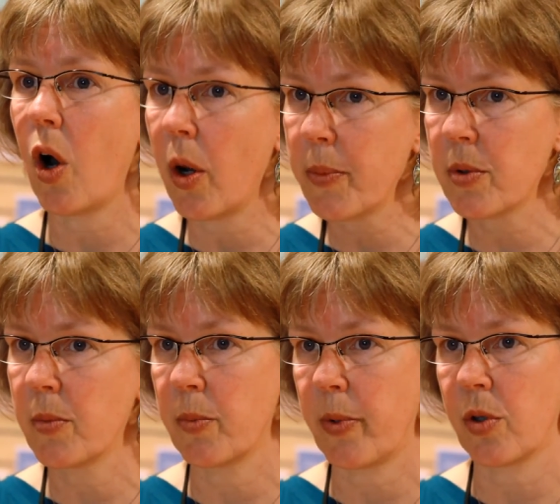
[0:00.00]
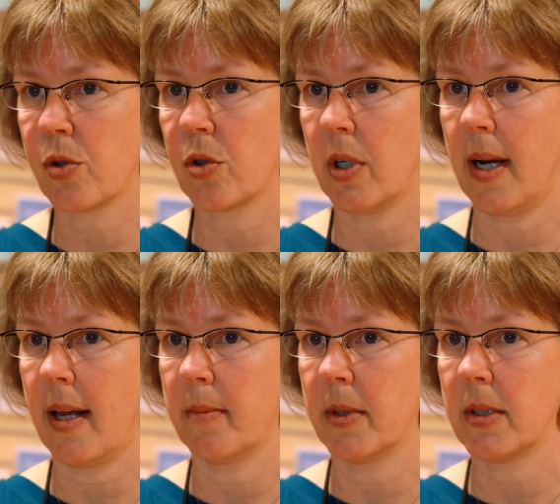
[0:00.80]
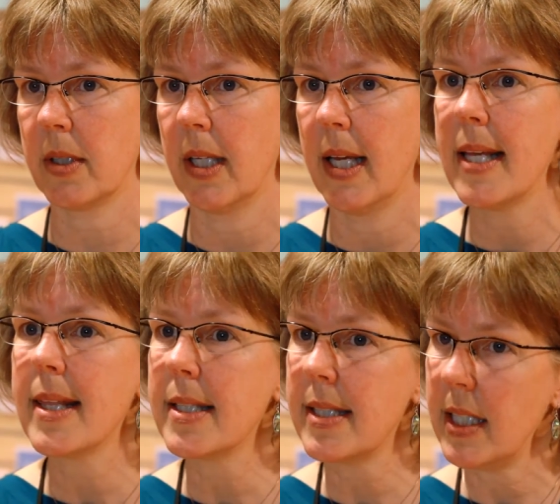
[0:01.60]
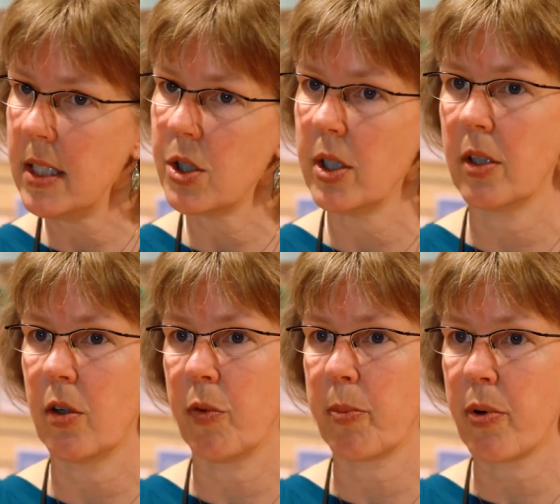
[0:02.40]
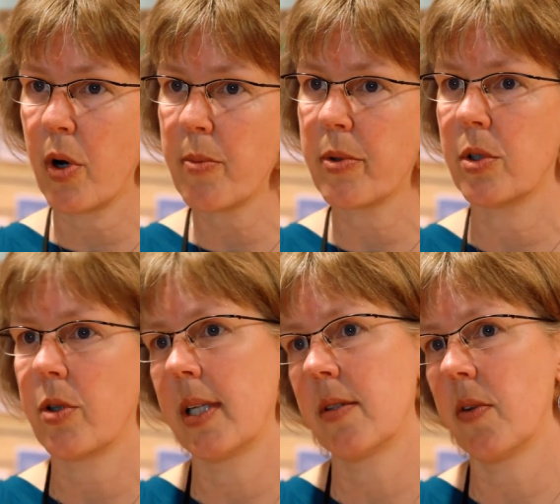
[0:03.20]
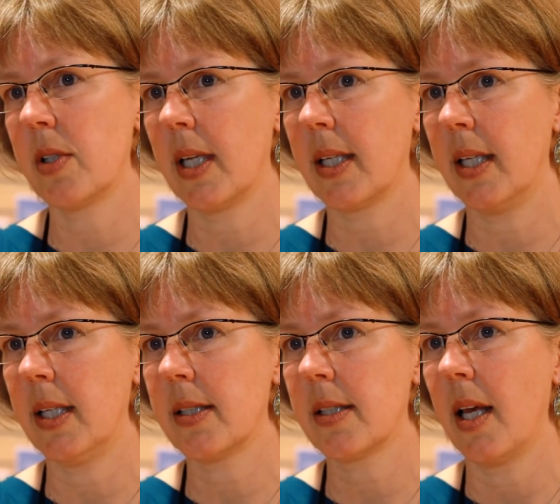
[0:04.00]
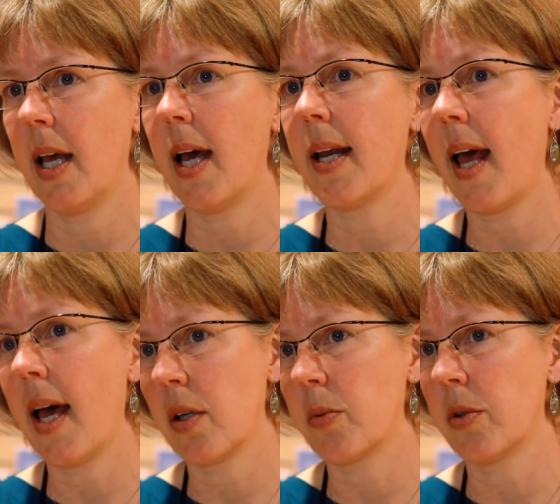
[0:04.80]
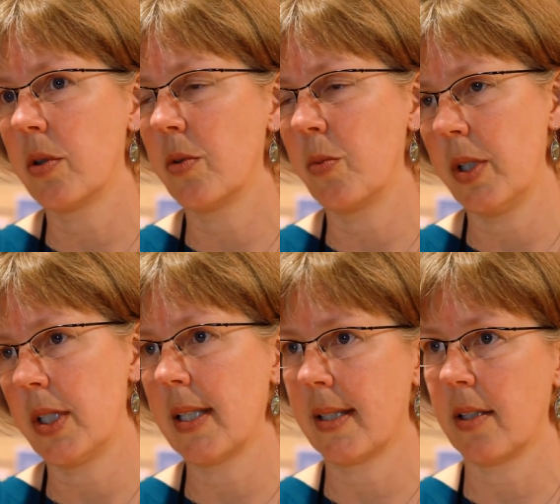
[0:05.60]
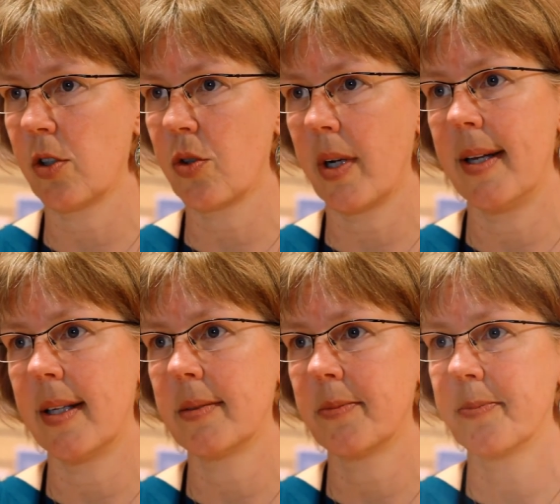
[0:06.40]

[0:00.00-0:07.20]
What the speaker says: optimal postural alignment, the teaching of appropriate transfer techniques, and adequate wheelchair skills training.